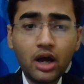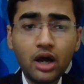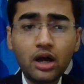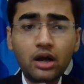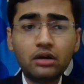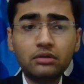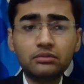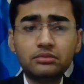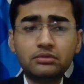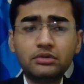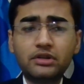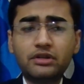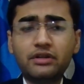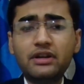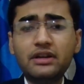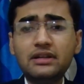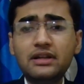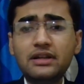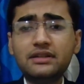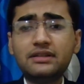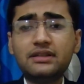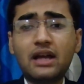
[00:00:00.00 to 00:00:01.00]
Greenland's
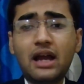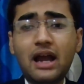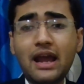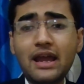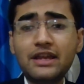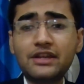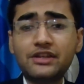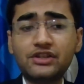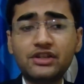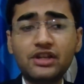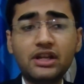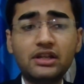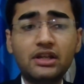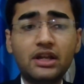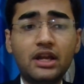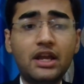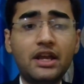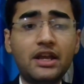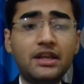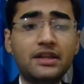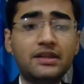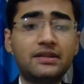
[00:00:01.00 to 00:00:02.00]
ice sheet is
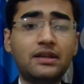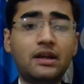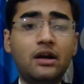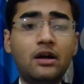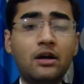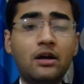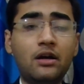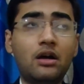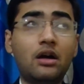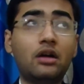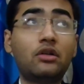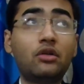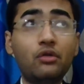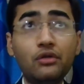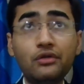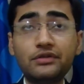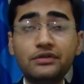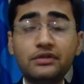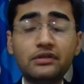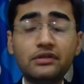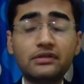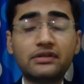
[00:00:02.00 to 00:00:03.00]
a colossal
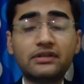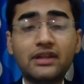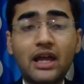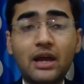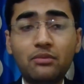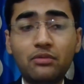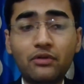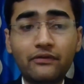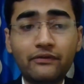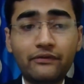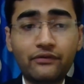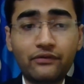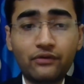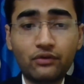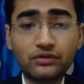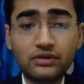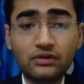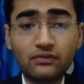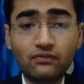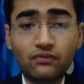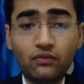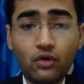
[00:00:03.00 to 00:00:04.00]
slab of frozen
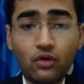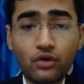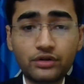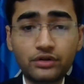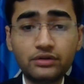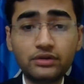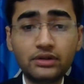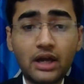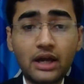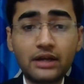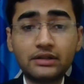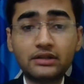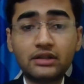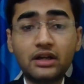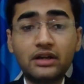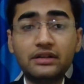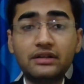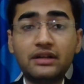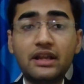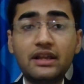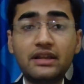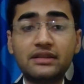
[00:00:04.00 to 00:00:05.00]
water that
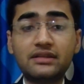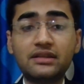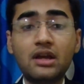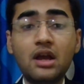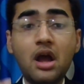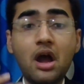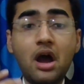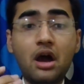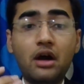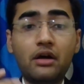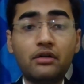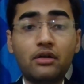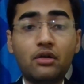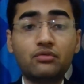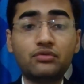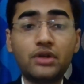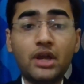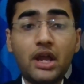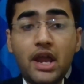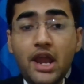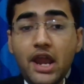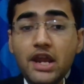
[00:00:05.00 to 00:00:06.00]
contains around
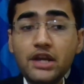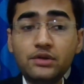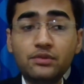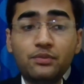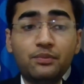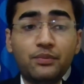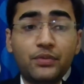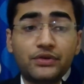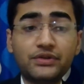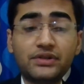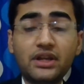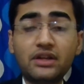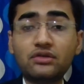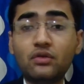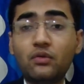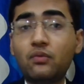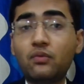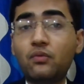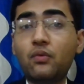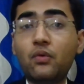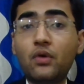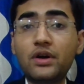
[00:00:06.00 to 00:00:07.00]
8% of
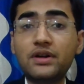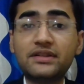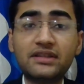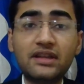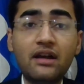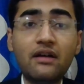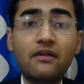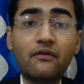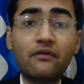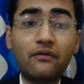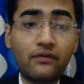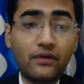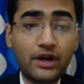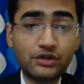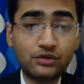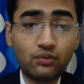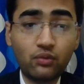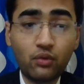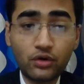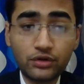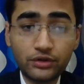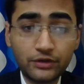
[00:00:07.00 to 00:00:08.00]
world's fresh water.